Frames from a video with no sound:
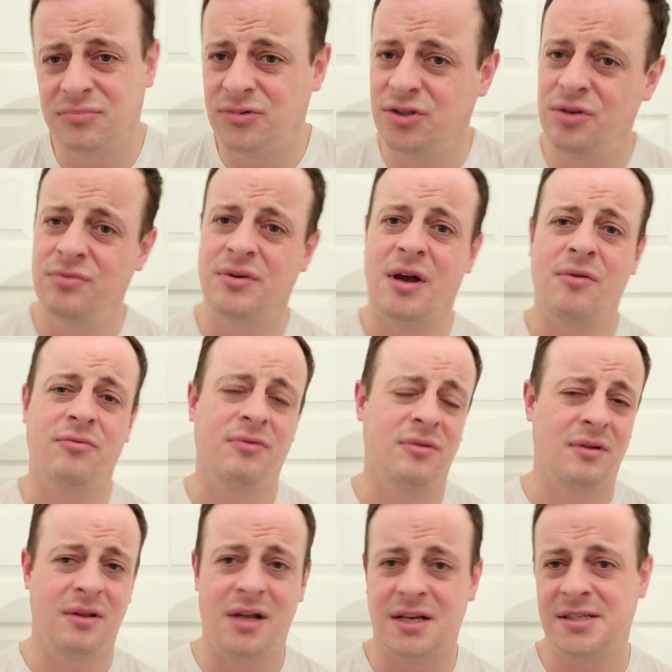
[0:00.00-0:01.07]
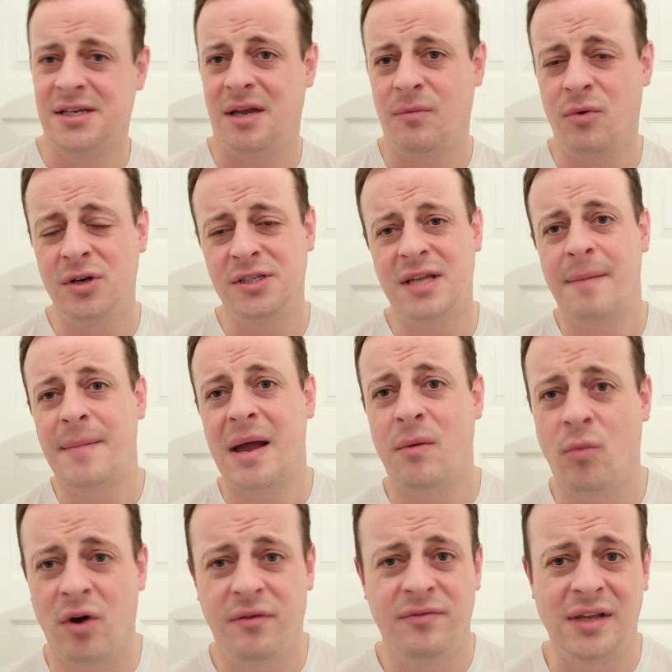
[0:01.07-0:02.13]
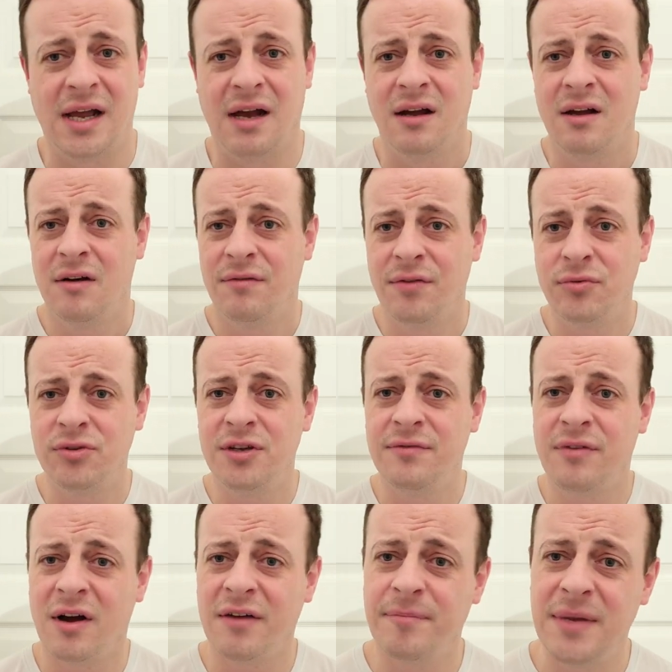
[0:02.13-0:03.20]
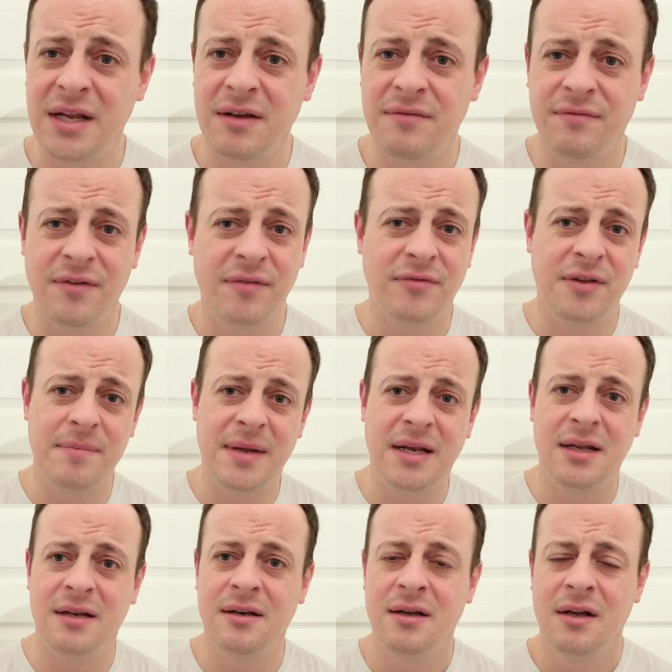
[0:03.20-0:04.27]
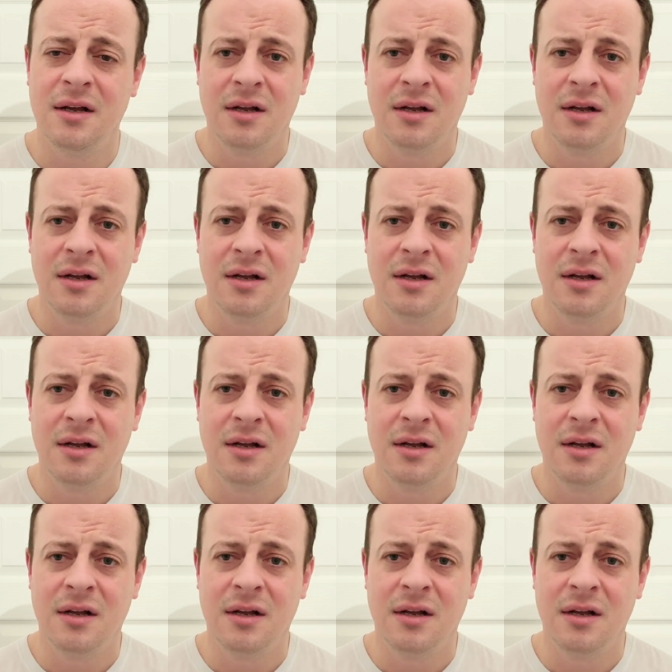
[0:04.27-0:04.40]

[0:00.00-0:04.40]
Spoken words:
two goals. Like I say, what is that man worth now? 45 million, 50 million?